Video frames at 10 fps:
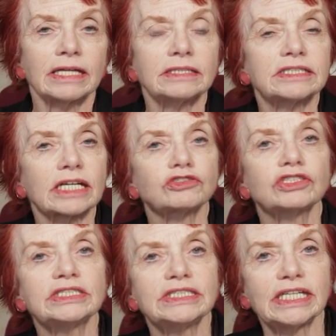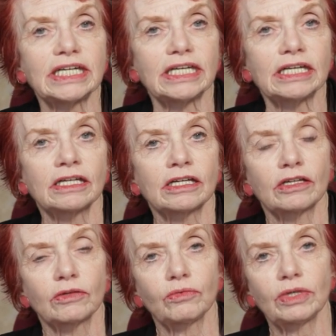In Section D,
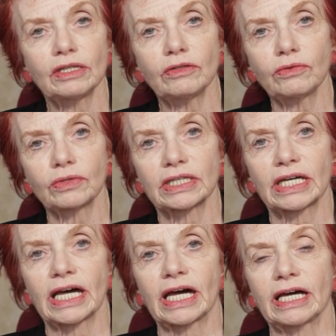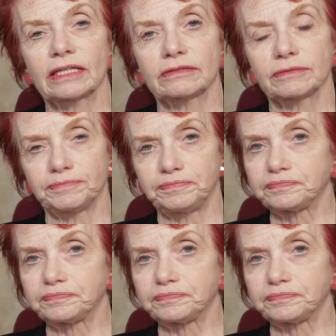we look at